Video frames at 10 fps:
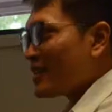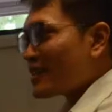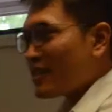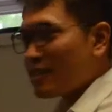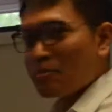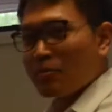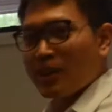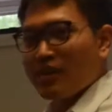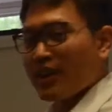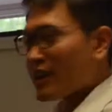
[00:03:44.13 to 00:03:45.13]
So the
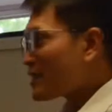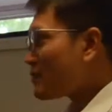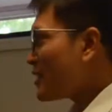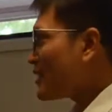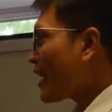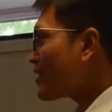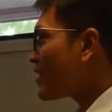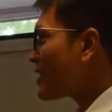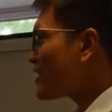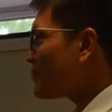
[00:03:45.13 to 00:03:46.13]
previous
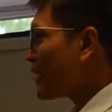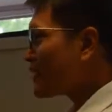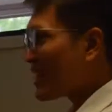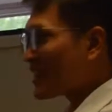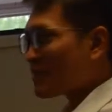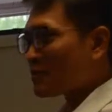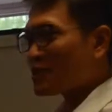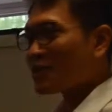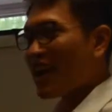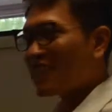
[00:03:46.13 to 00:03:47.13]
presenters mentioned that we
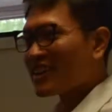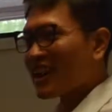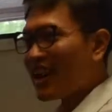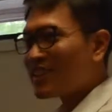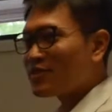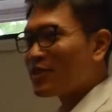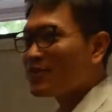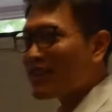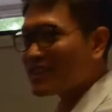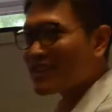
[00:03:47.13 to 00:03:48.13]
should have a
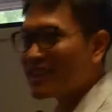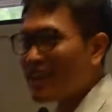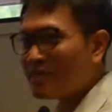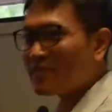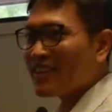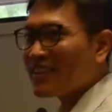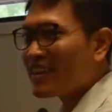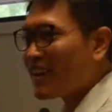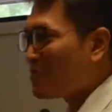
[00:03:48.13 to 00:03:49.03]
colorful version of the